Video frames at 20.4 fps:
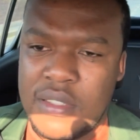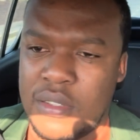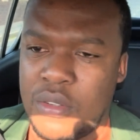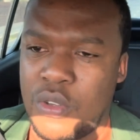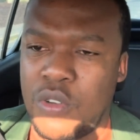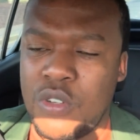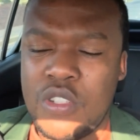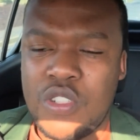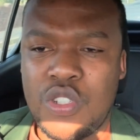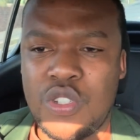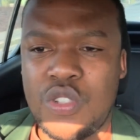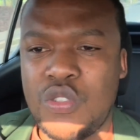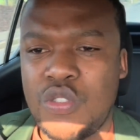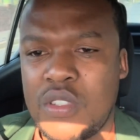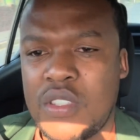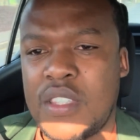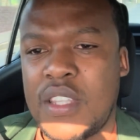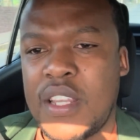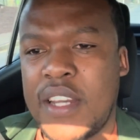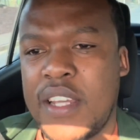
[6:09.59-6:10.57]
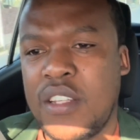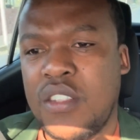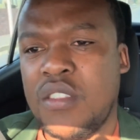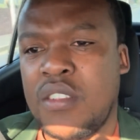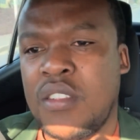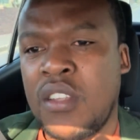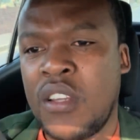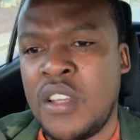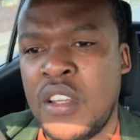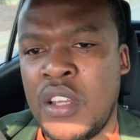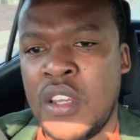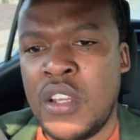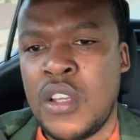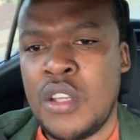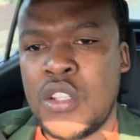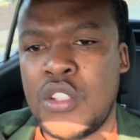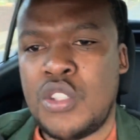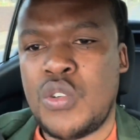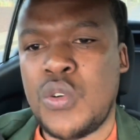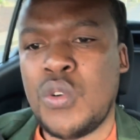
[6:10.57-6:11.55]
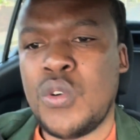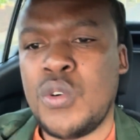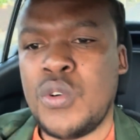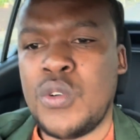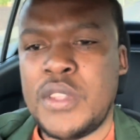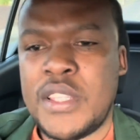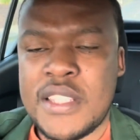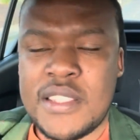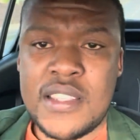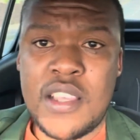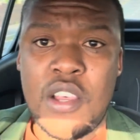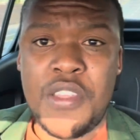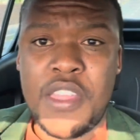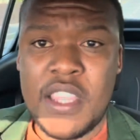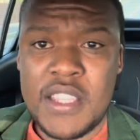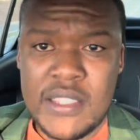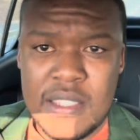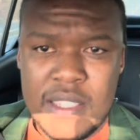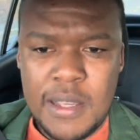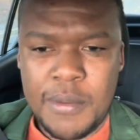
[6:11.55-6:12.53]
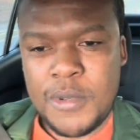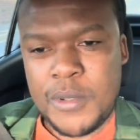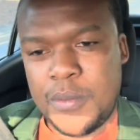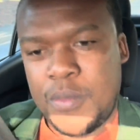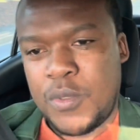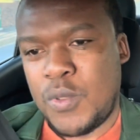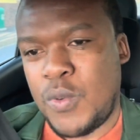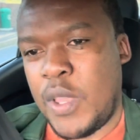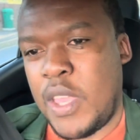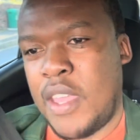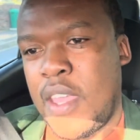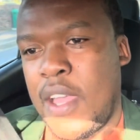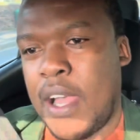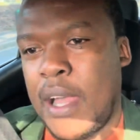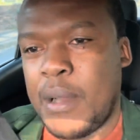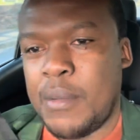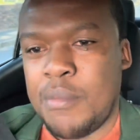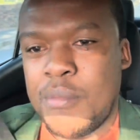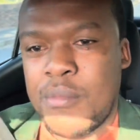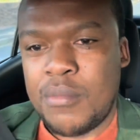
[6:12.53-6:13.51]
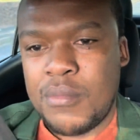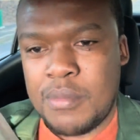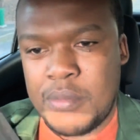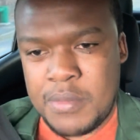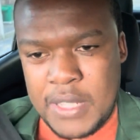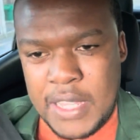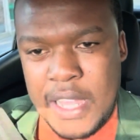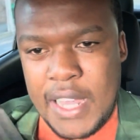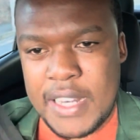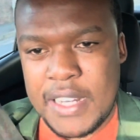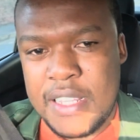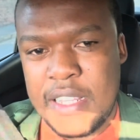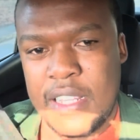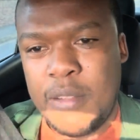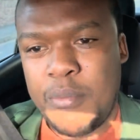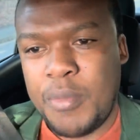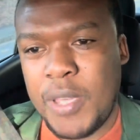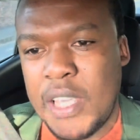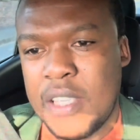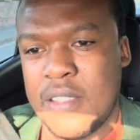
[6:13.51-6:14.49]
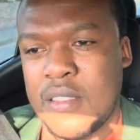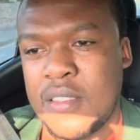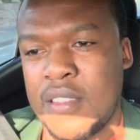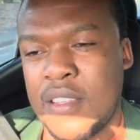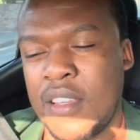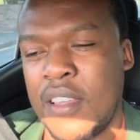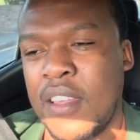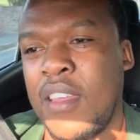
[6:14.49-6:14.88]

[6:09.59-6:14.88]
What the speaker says: continued straight to the southern suburbs where I'm currently based.